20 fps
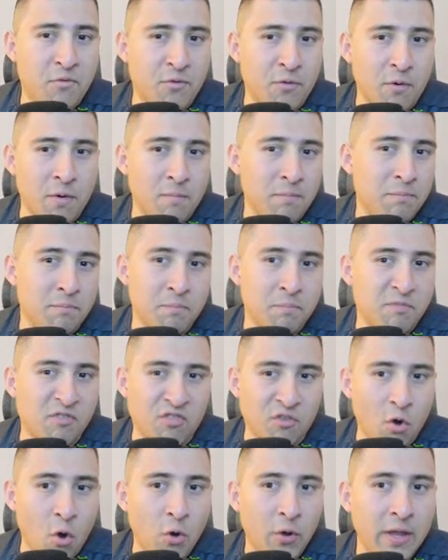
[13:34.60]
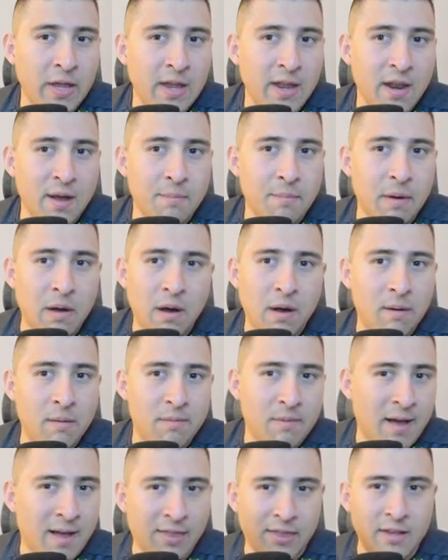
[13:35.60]
from Floki and
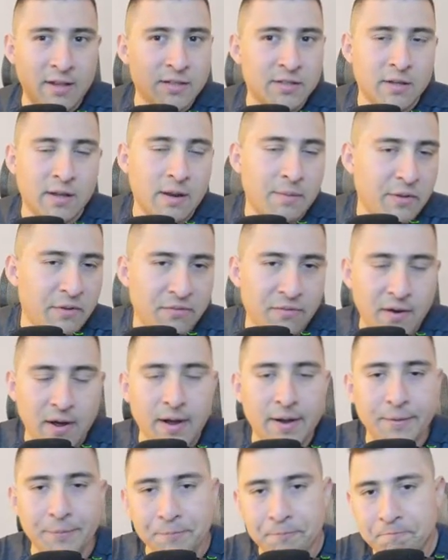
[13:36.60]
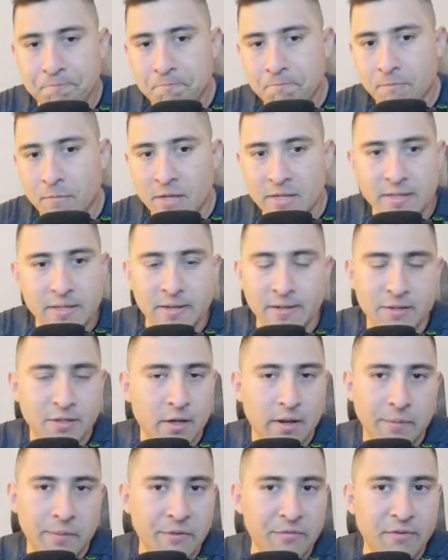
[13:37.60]
above, I think it's gonna be fine. I think it's
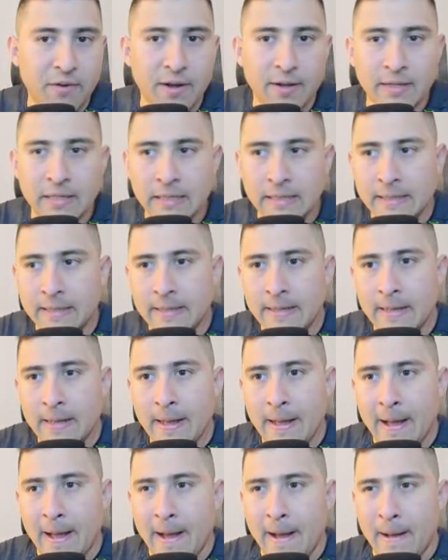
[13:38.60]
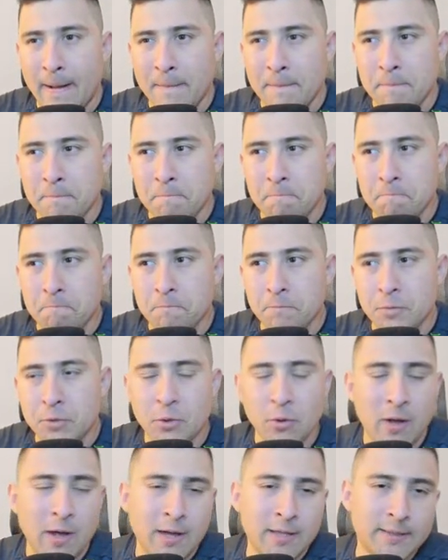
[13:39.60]
gonna be fine. Um,
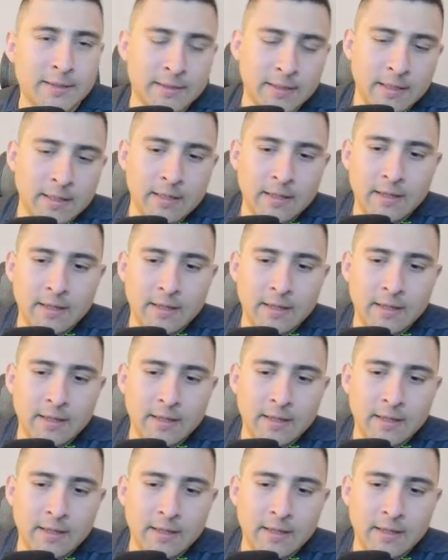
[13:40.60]
so guys,